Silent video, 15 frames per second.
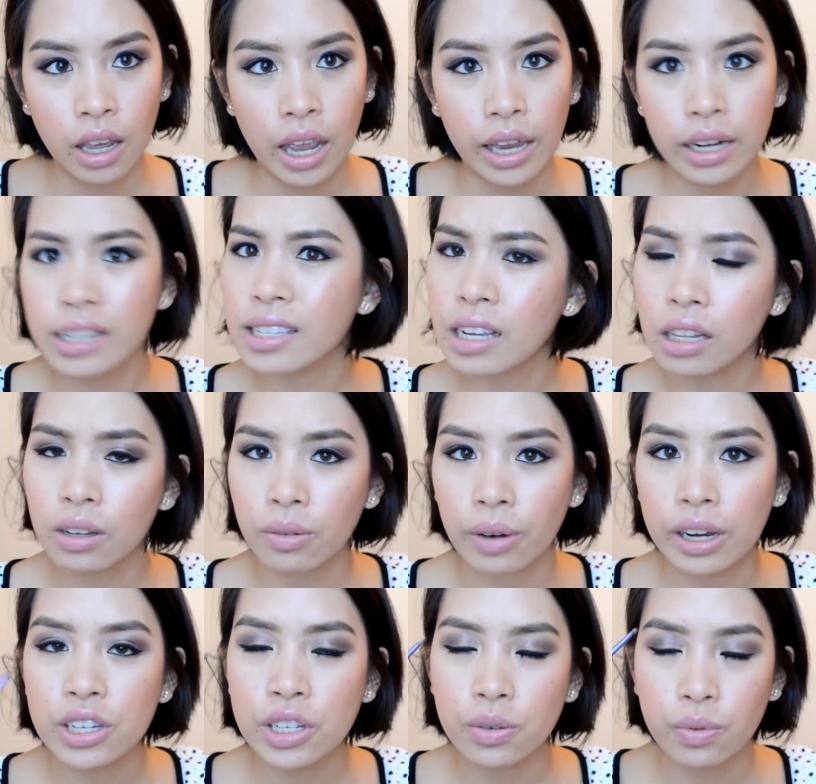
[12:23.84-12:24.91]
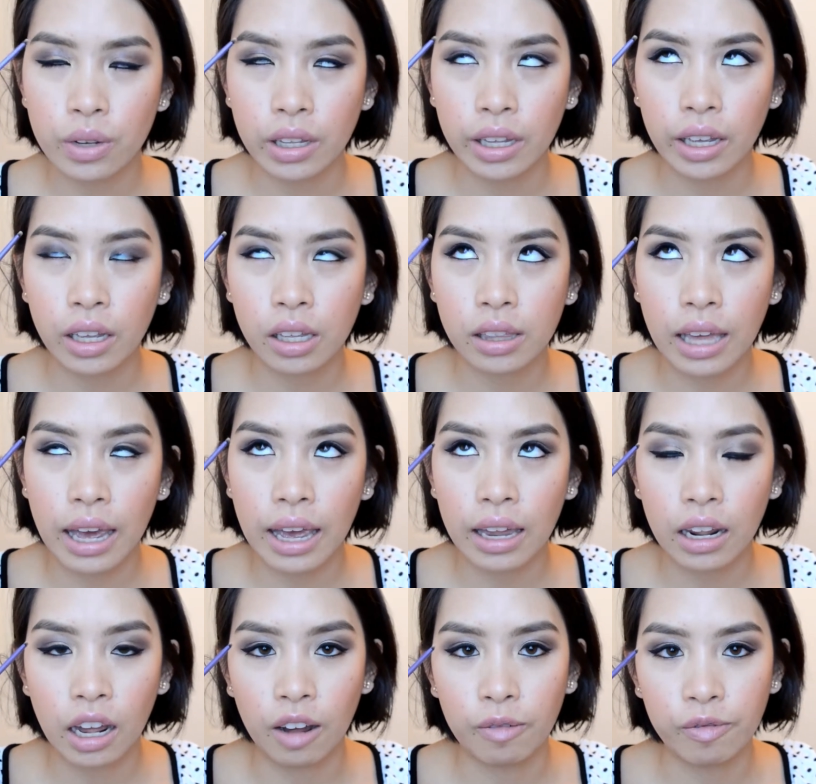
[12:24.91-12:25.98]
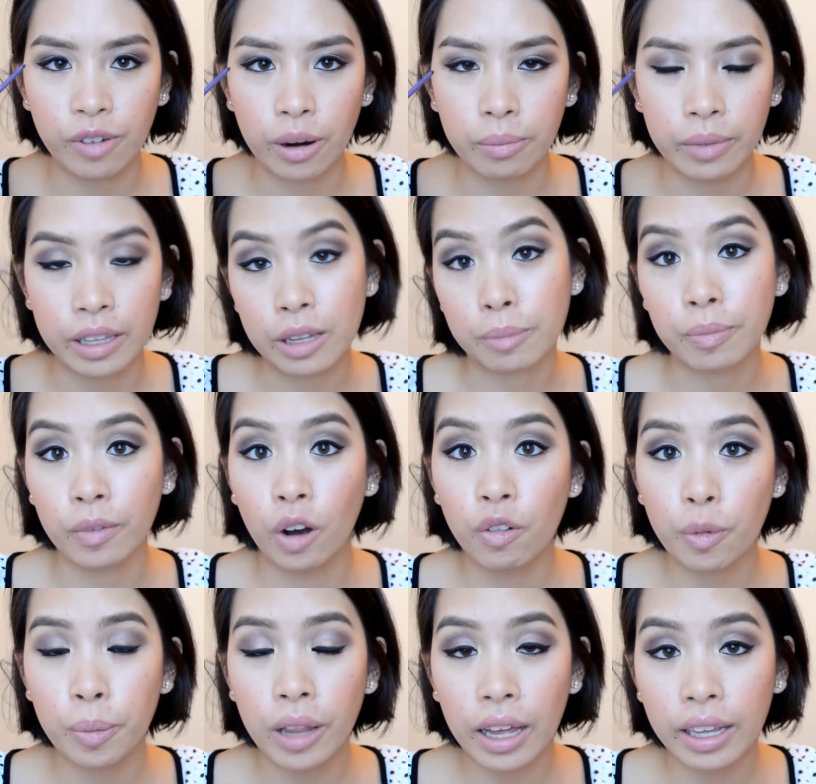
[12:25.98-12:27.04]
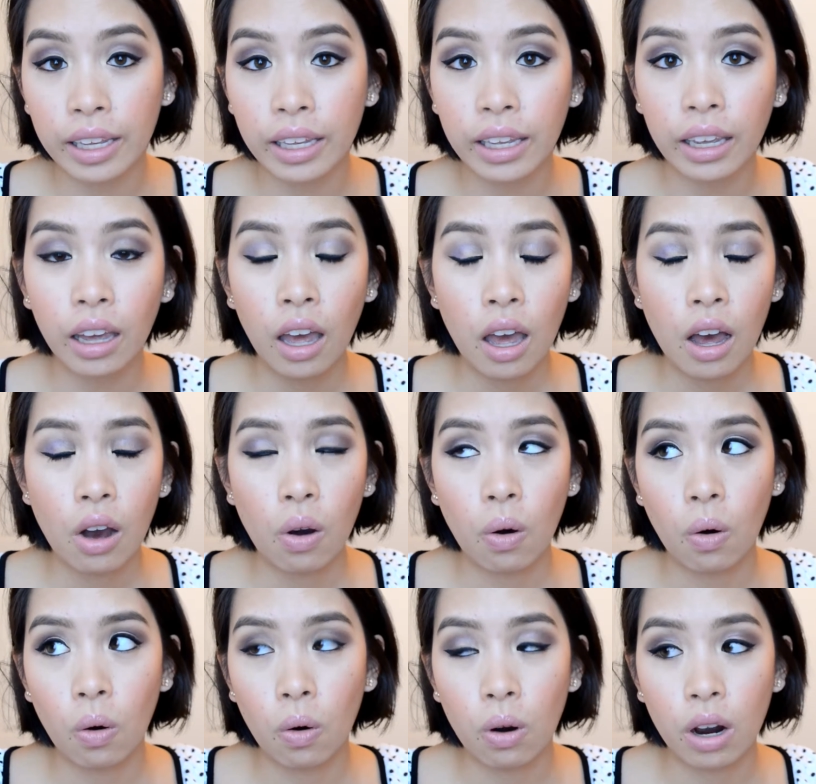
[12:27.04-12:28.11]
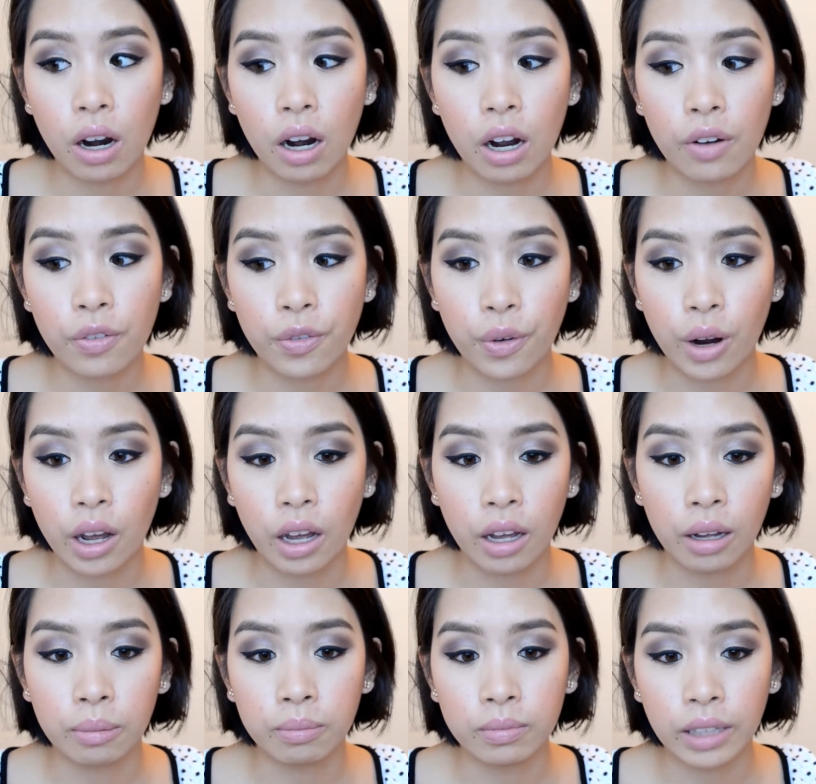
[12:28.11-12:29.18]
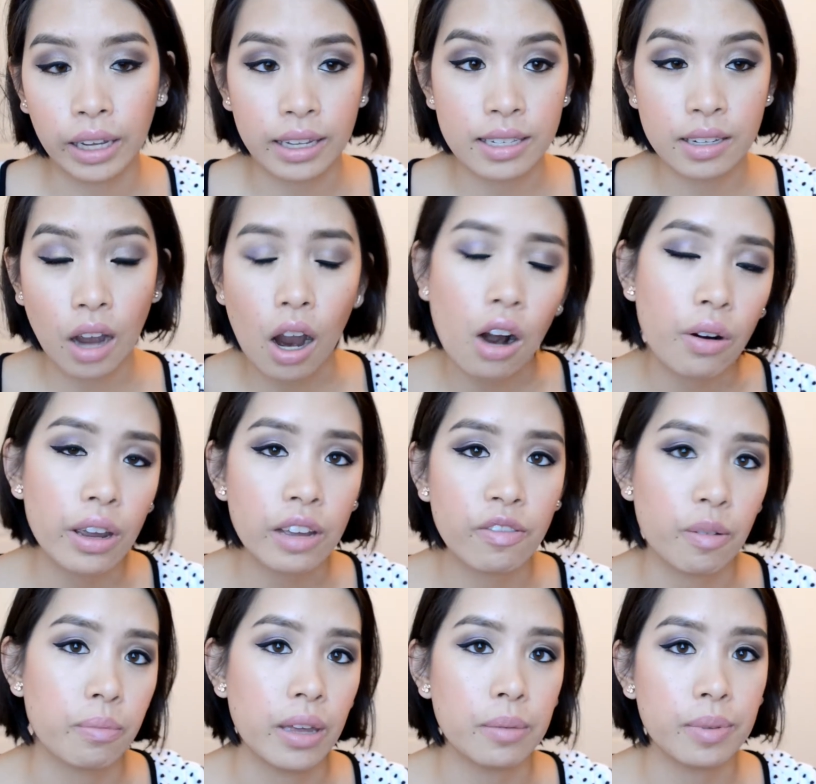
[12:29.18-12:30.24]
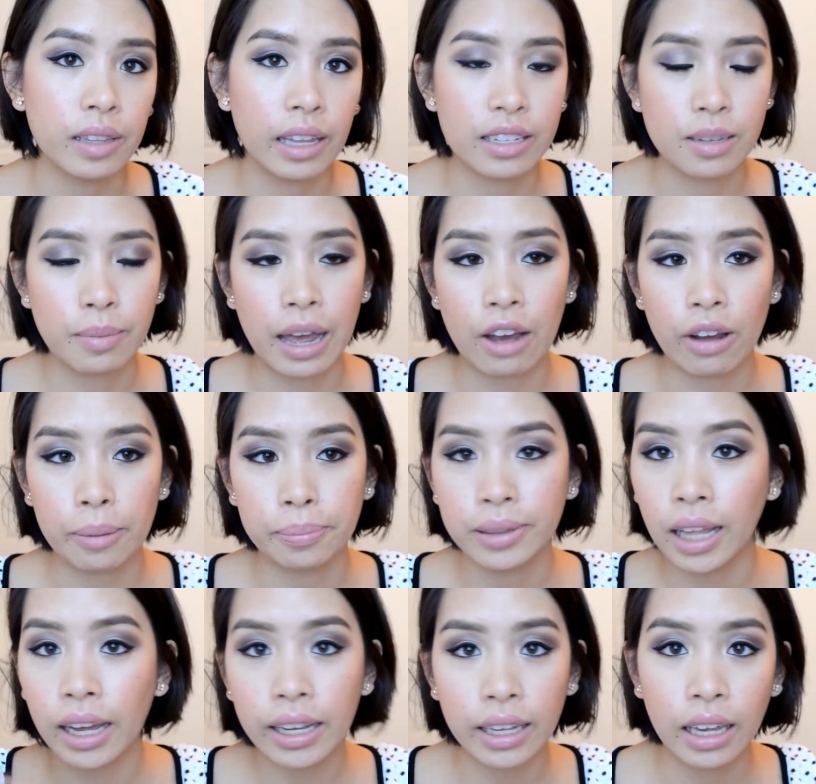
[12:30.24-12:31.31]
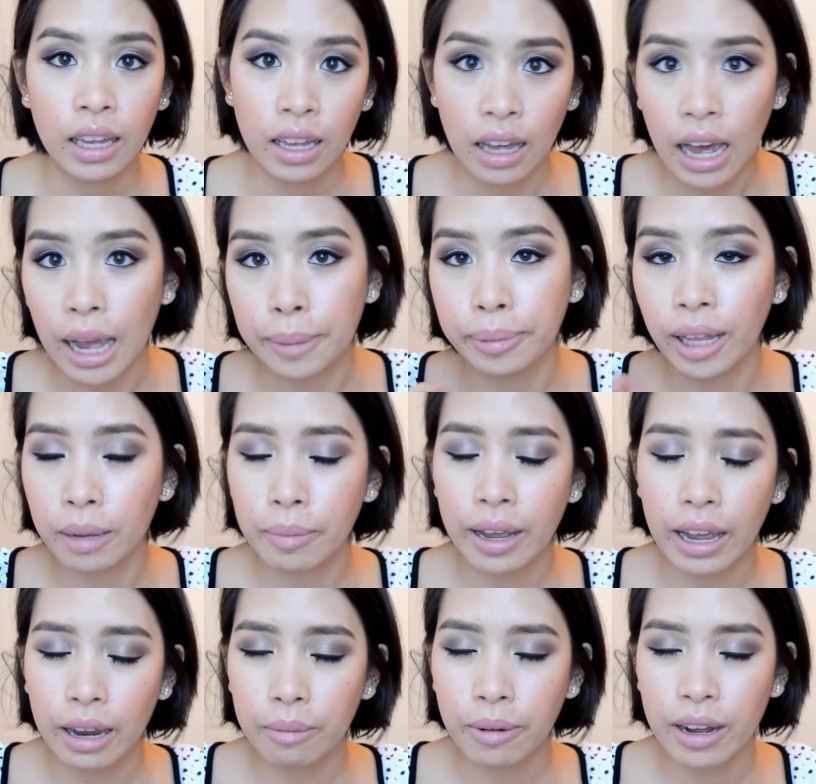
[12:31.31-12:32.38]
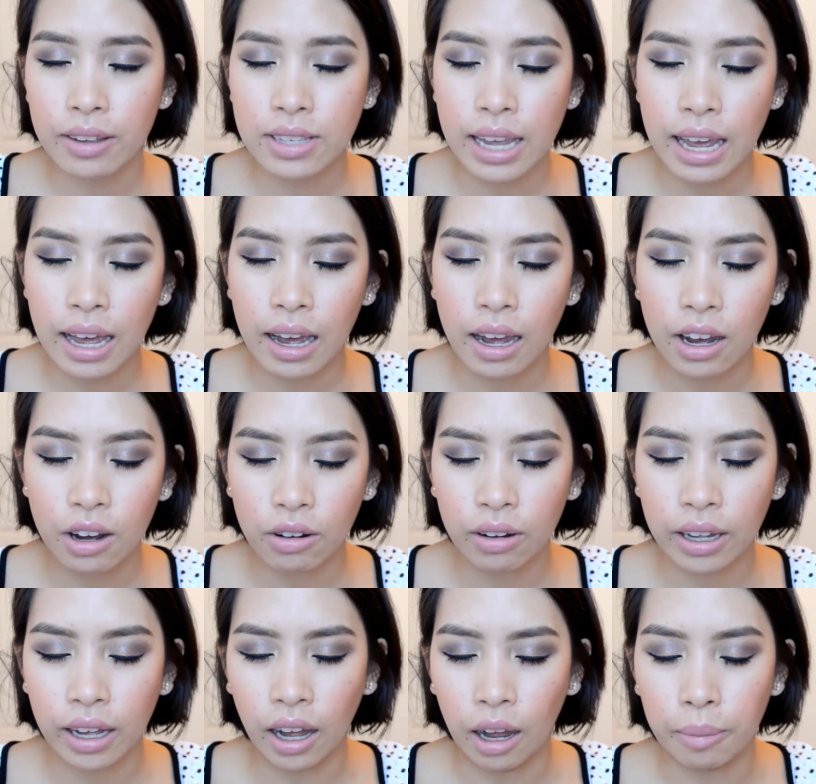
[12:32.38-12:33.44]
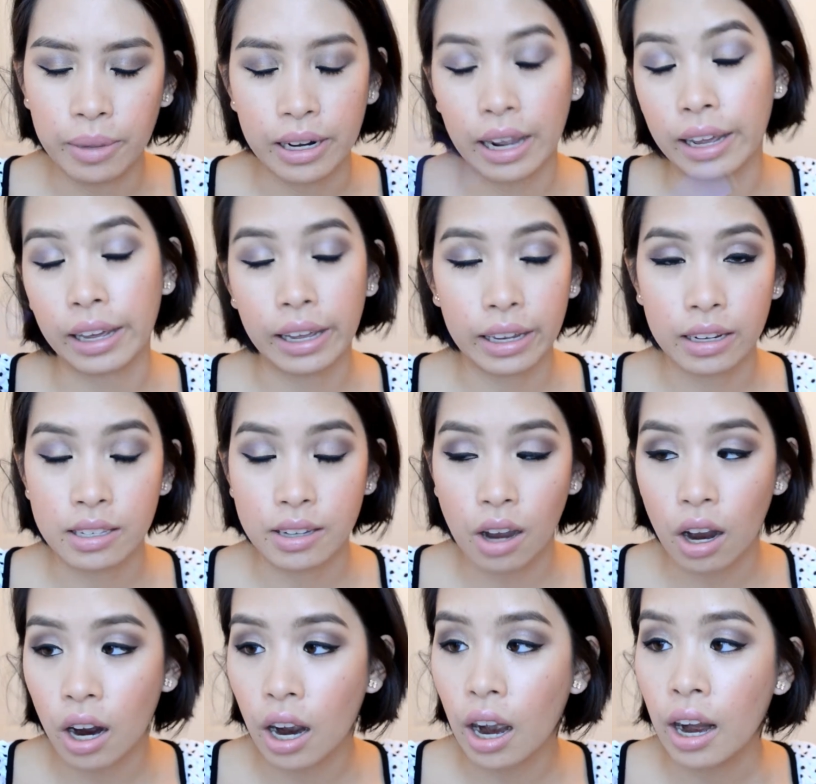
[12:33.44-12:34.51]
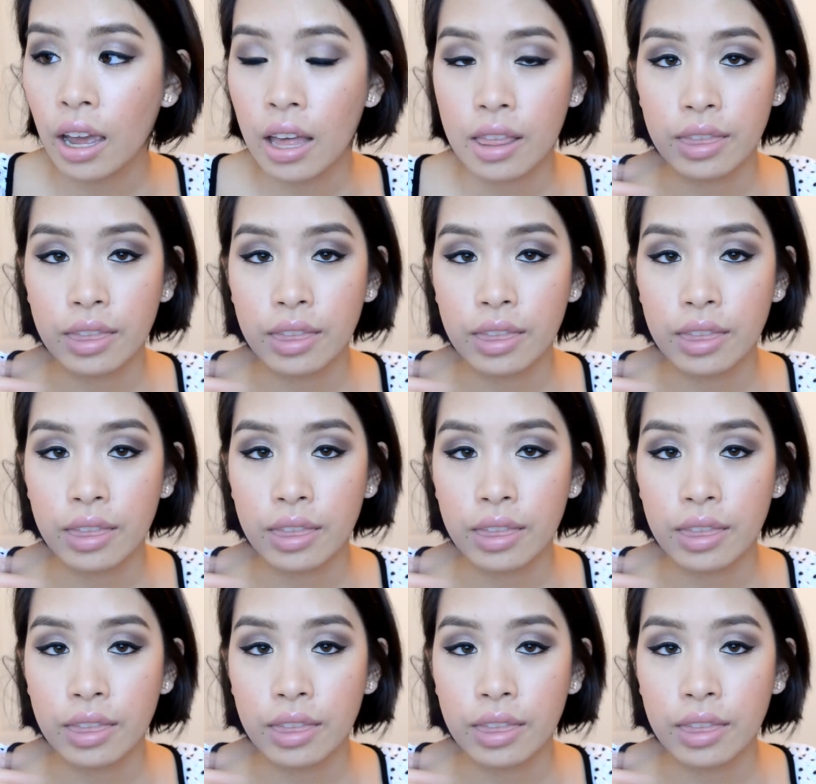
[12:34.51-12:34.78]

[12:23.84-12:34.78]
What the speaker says: discoloration really that from either over plucking or from like scarring, from maybe like somehow I pluck my eyebrows out and I get a scar.